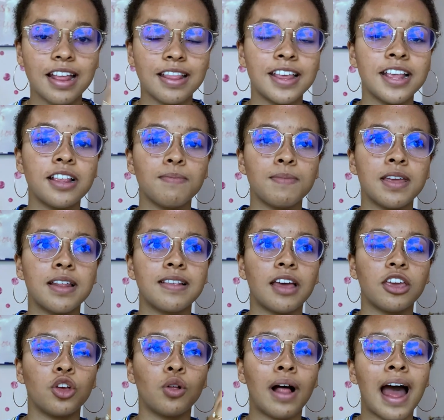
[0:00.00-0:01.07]
This means that
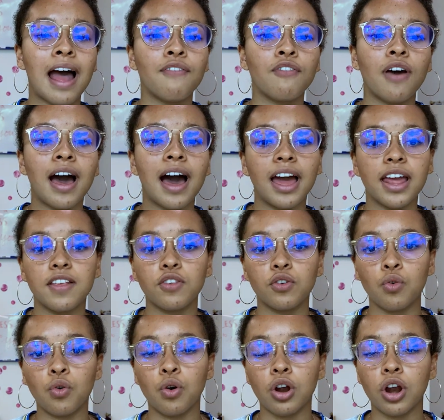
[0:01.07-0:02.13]
you'll have a high
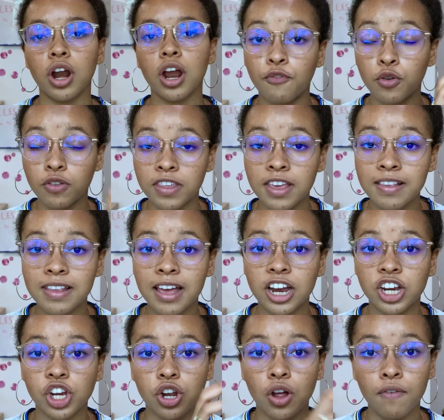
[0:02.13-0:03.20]
score for this
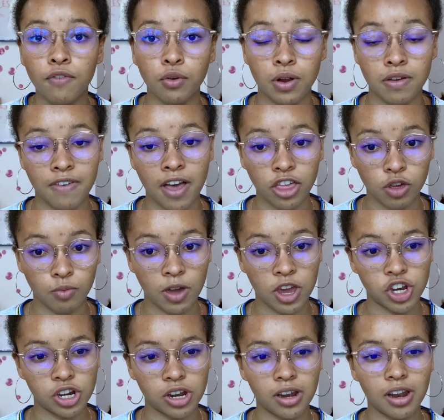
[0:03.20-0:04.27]
section of their
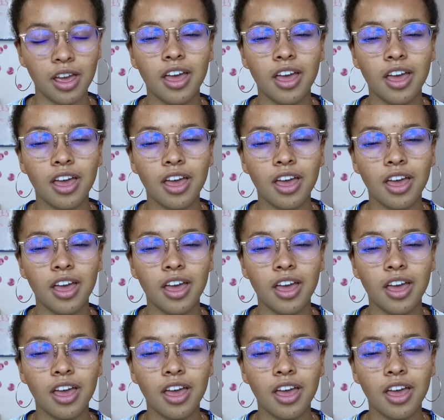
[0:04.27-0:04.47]
evaluation.